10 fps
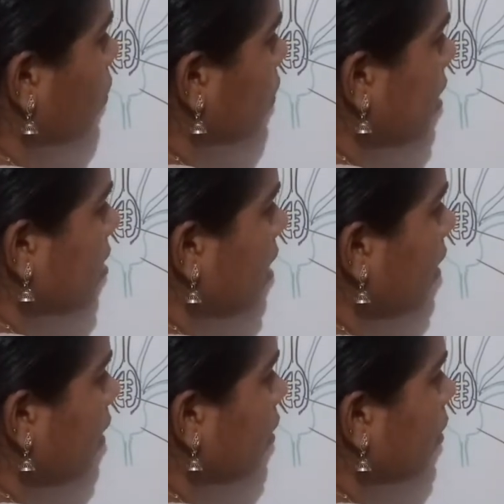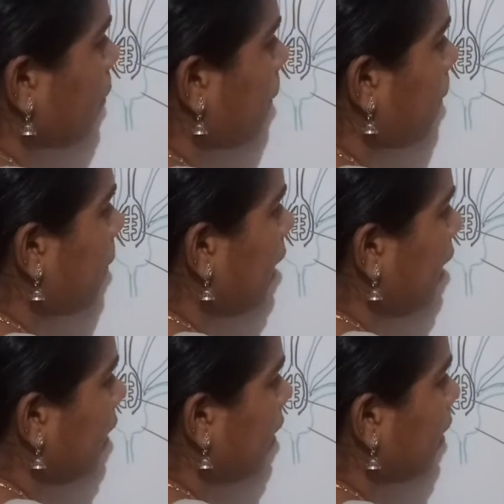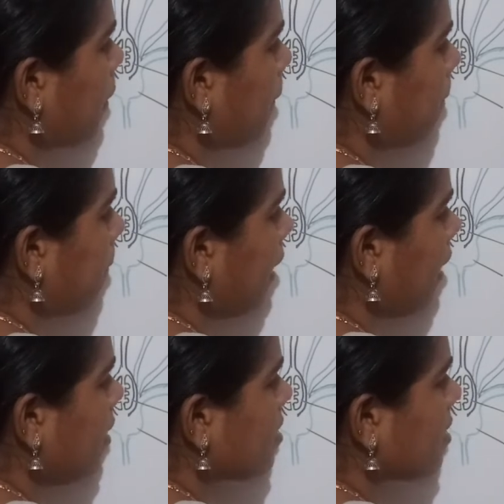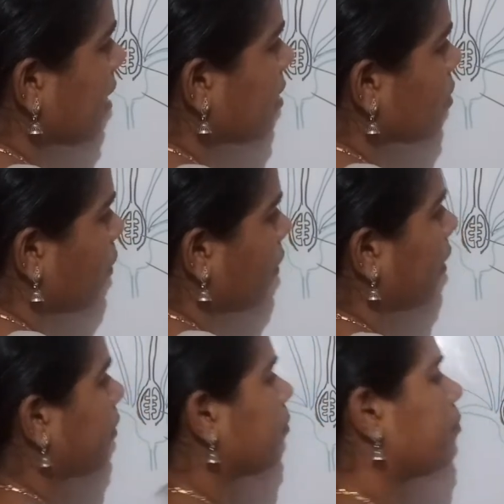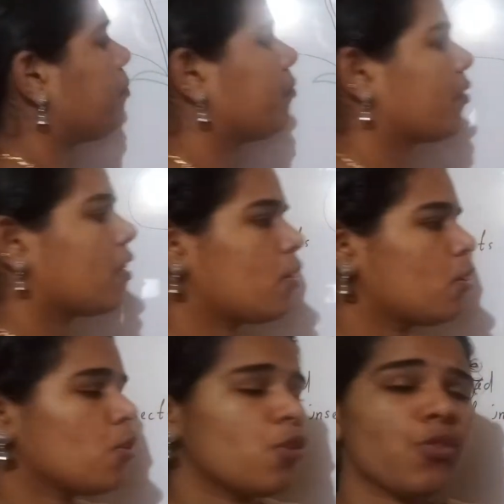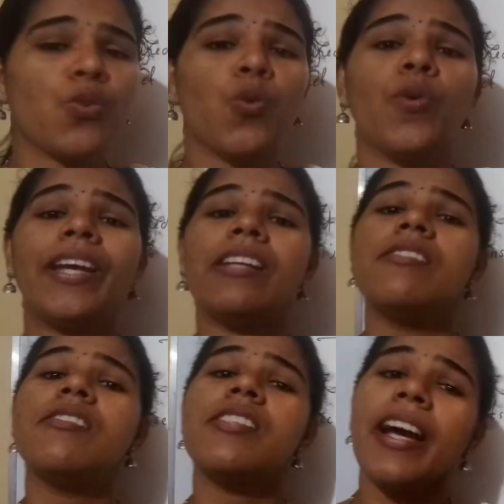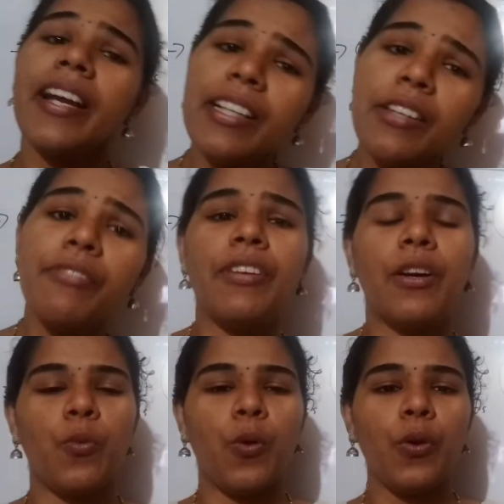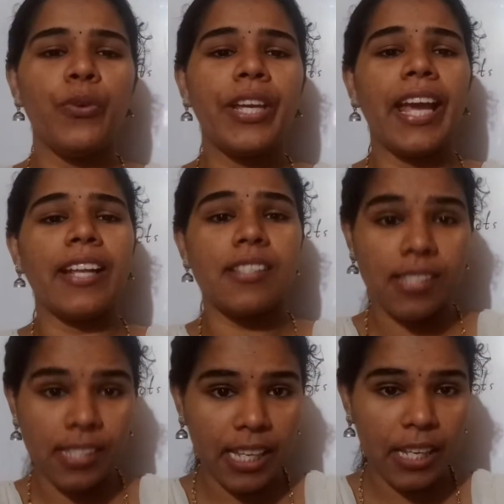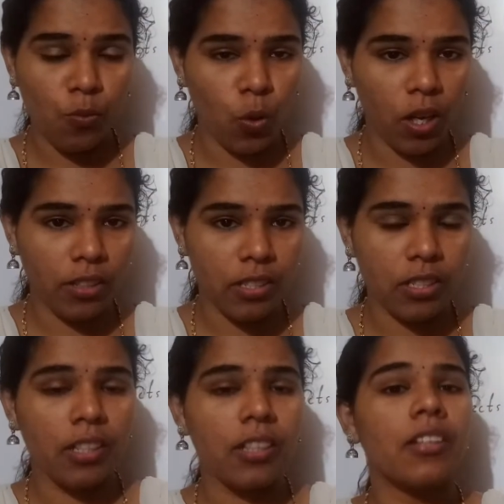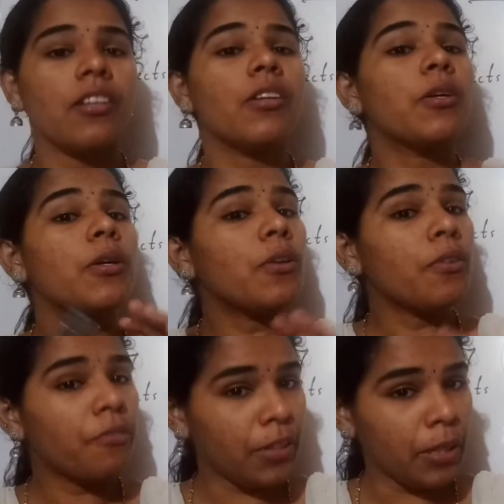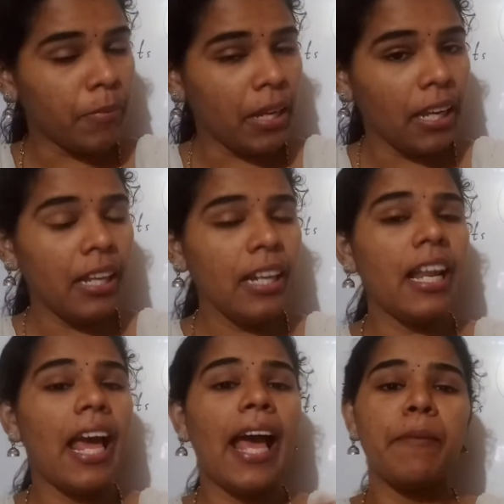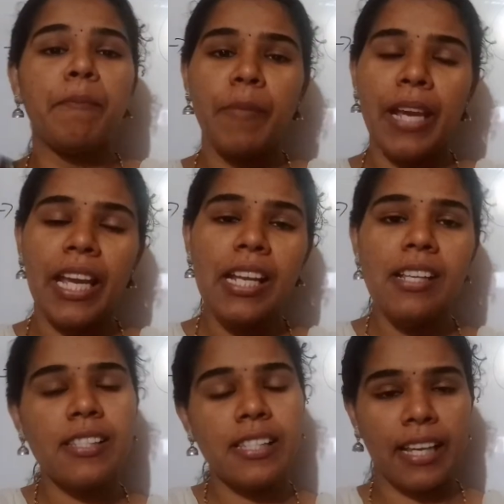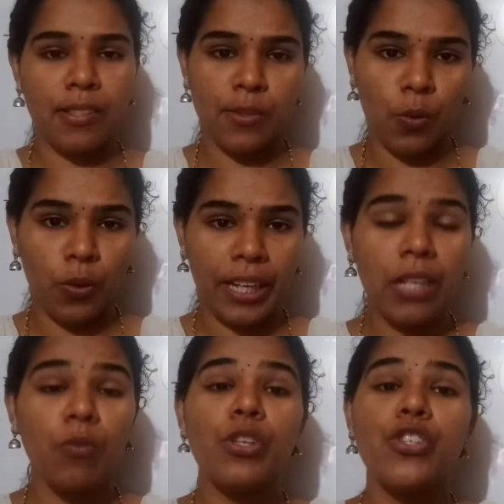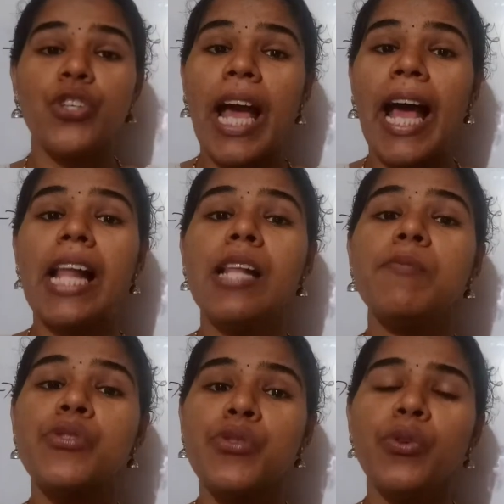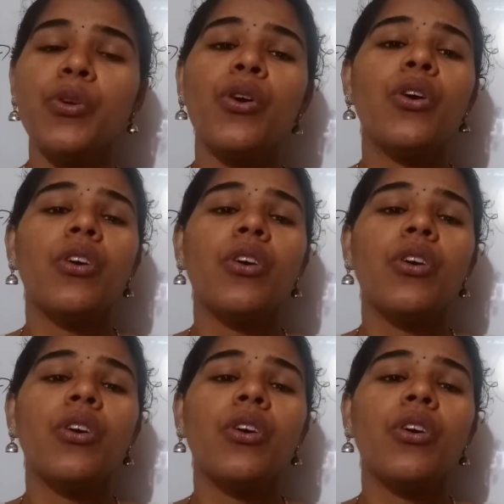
These are male sex organ. So inside the flower we can see what? Female and male sex organ, which helps to